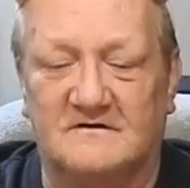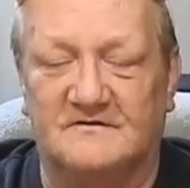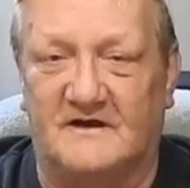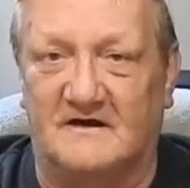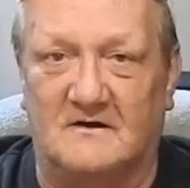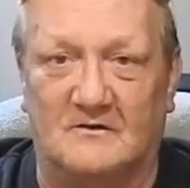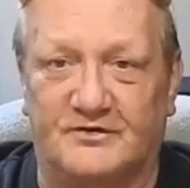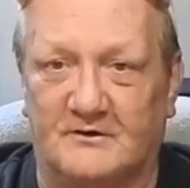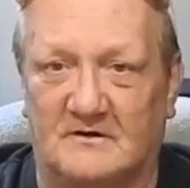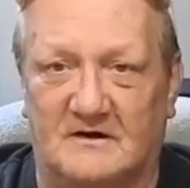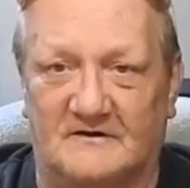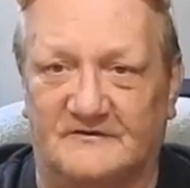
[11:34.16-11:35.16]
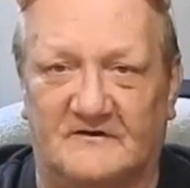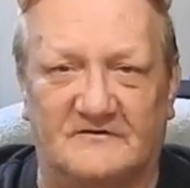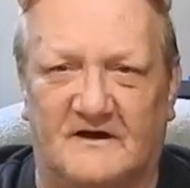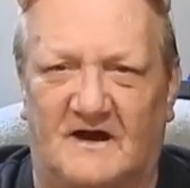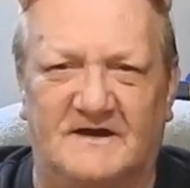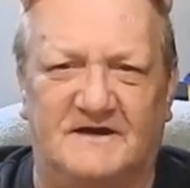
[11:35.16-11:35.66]
Because I go through a lot of
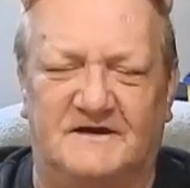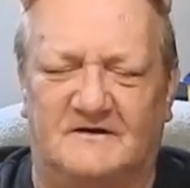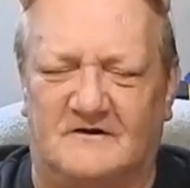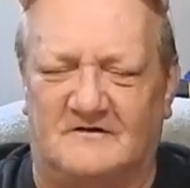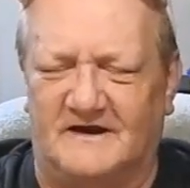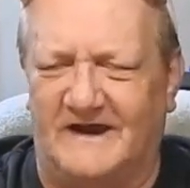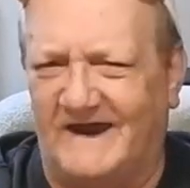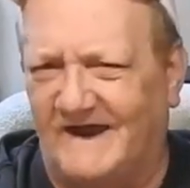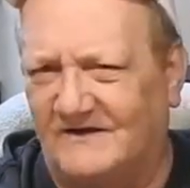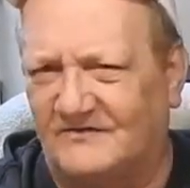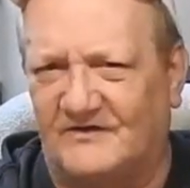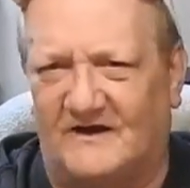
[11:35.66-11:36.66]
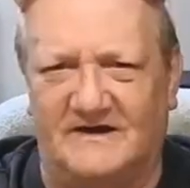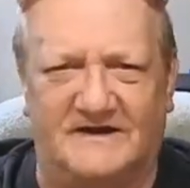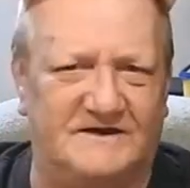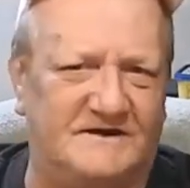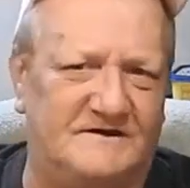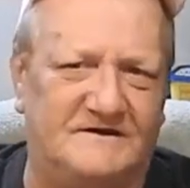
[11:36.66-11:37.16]
salsa. I eat it on eggs, I
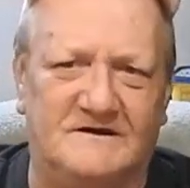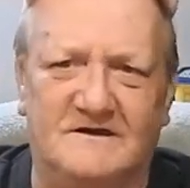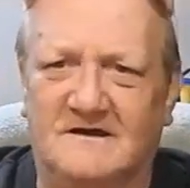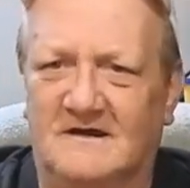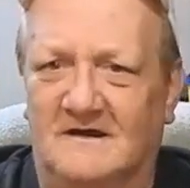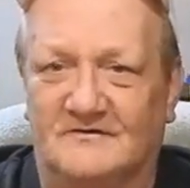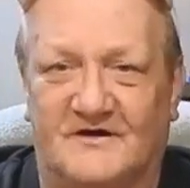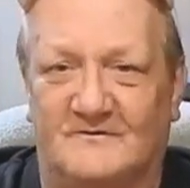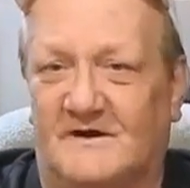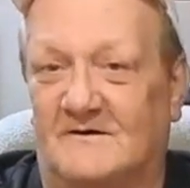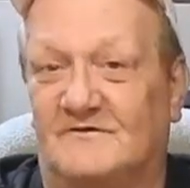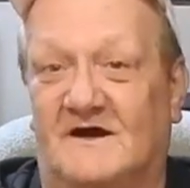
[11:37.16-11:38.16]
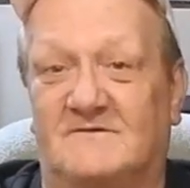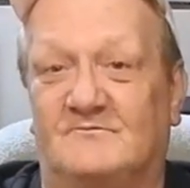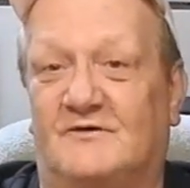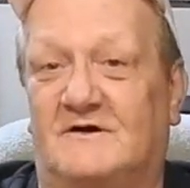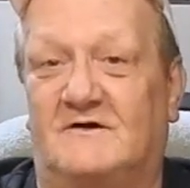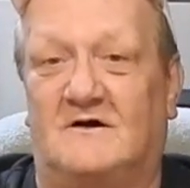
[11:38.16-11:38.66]
eat it. Sometimes I
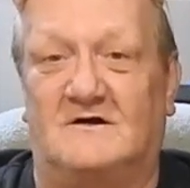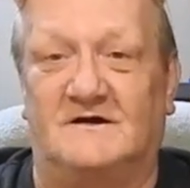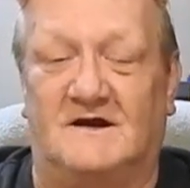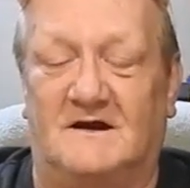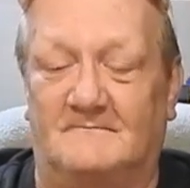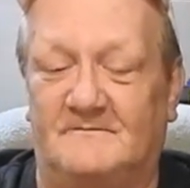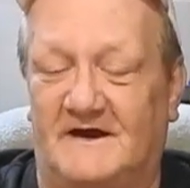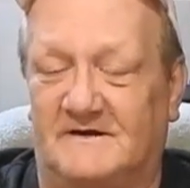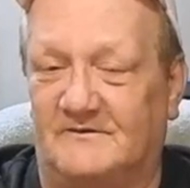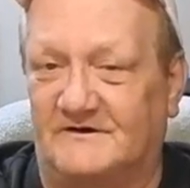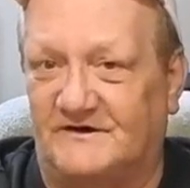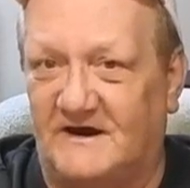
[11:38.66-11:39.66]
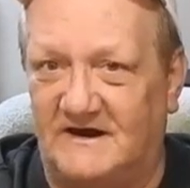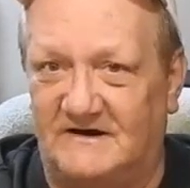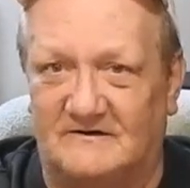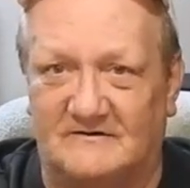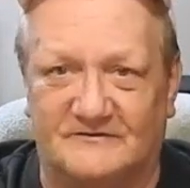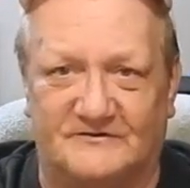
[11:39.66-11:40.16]
even put it on uh, baked
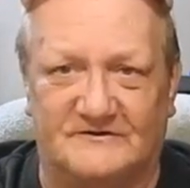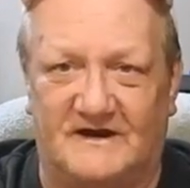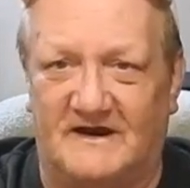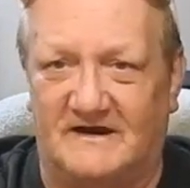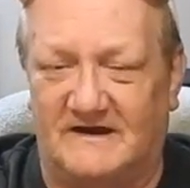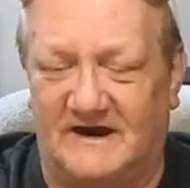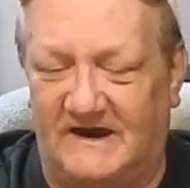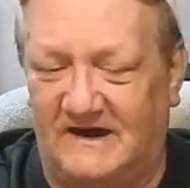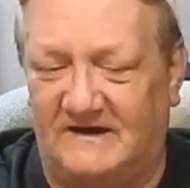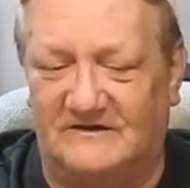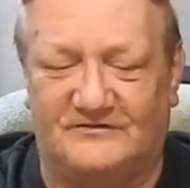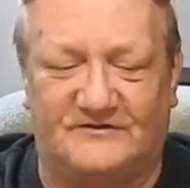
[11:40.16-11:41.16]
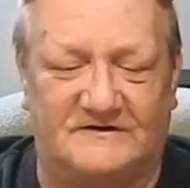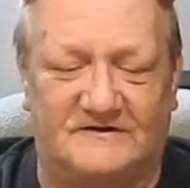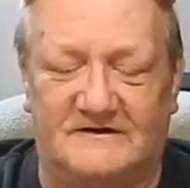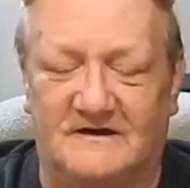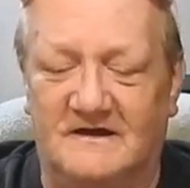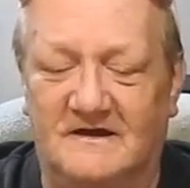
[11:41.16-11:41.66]
potatoes and eggs
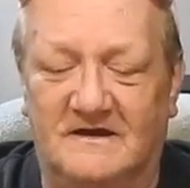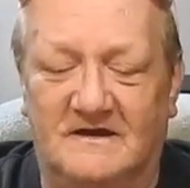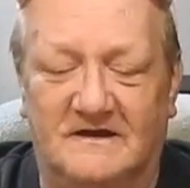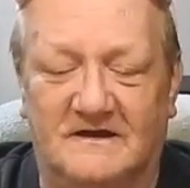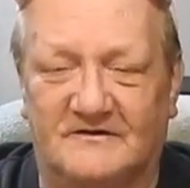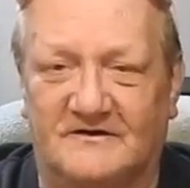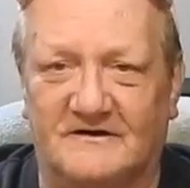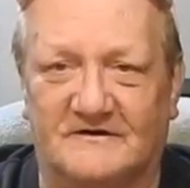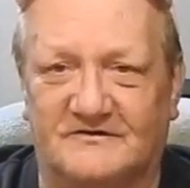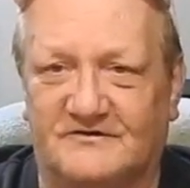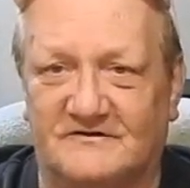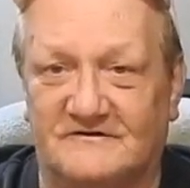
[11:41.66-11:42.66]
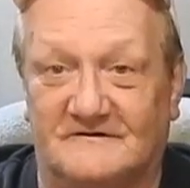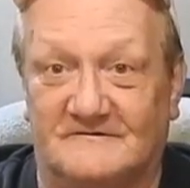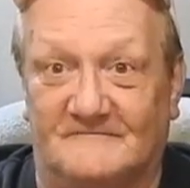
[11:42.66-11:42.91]
and is is